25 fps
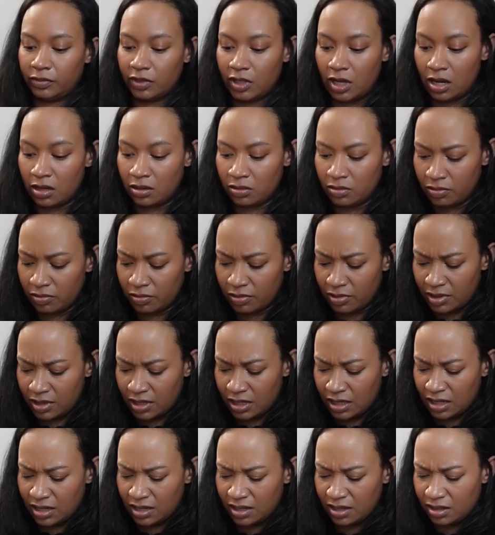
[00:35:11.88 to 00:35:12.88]
I don't
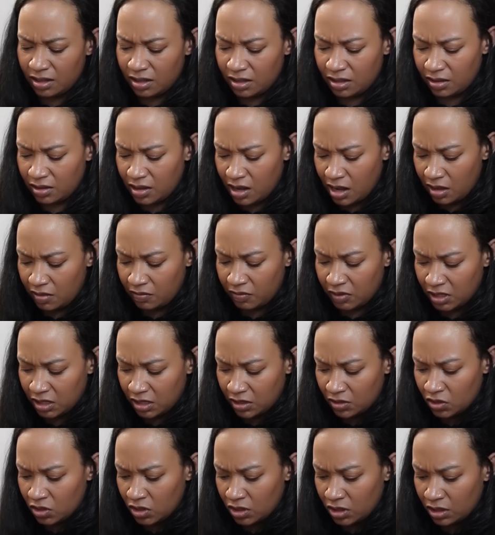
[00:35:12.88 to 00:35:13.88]
think I've
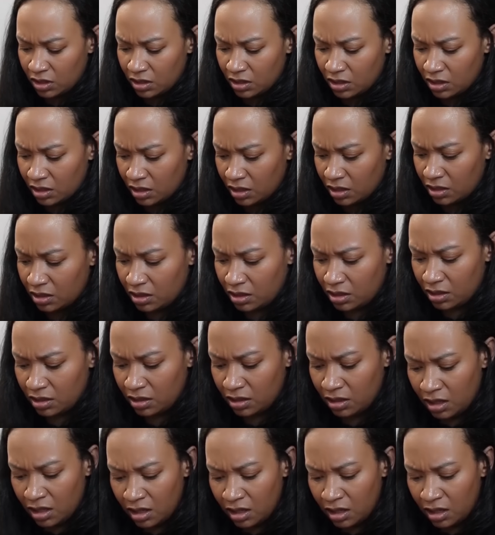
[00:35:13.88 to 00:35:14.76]
touched it since,